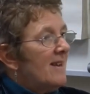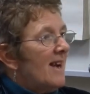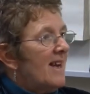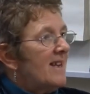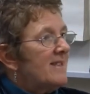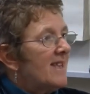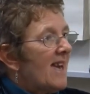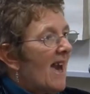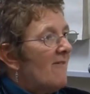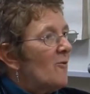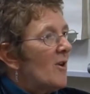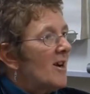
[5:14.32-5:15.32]
I hate the
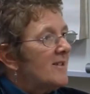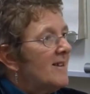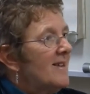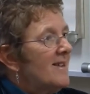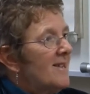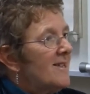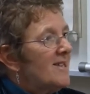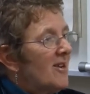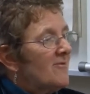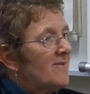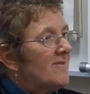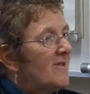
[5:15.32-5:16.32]
F word. No,
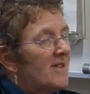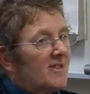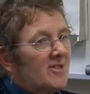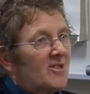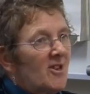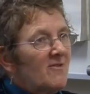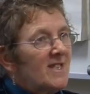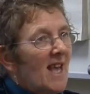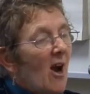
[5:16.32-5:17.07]
the students,